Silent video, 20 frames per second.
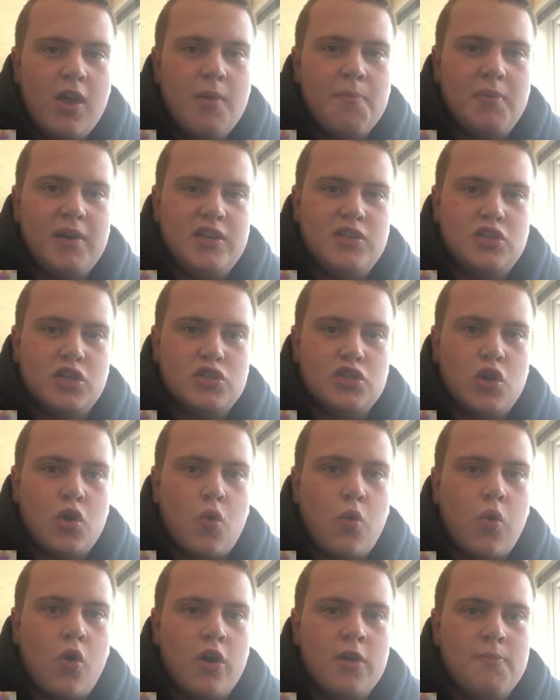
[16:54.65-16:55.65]
but he doesn't
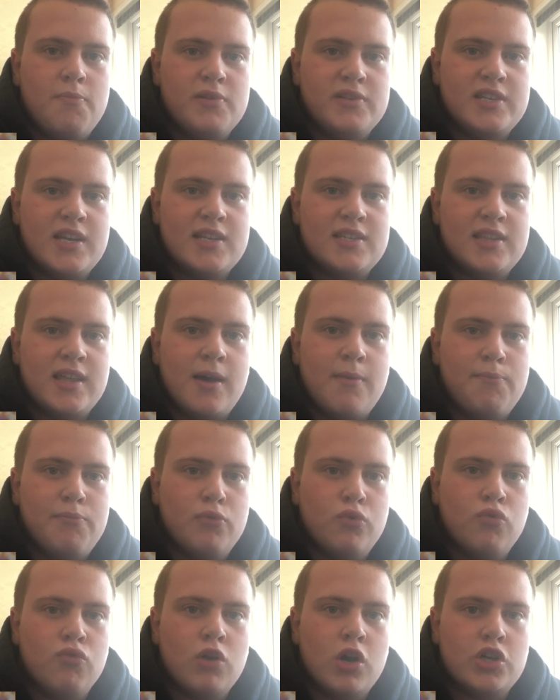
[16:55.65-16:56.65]
quite possess that
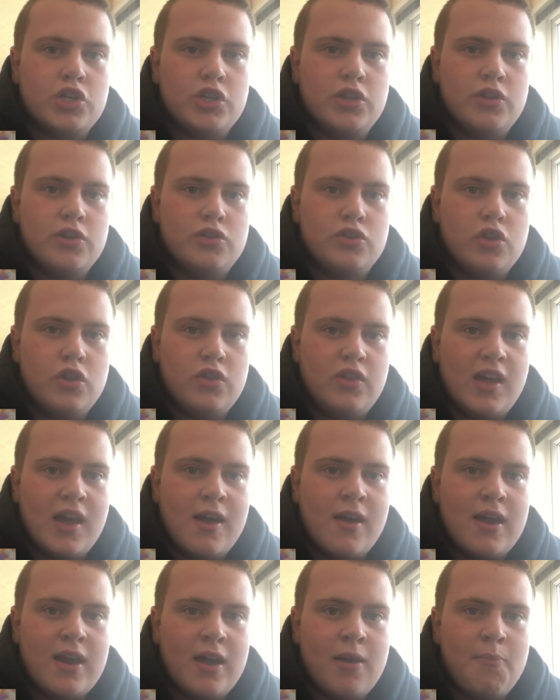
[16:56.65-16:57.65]
ball rush and the
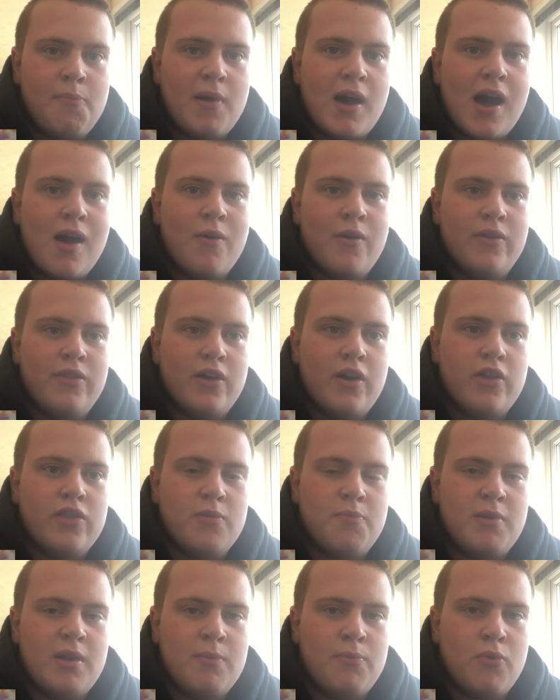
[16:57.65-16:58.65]
out-and-out power that other
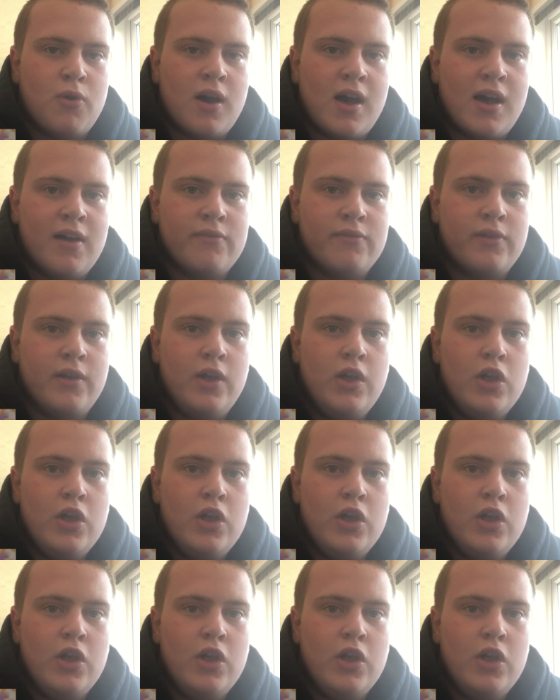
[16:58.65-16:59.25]
people have.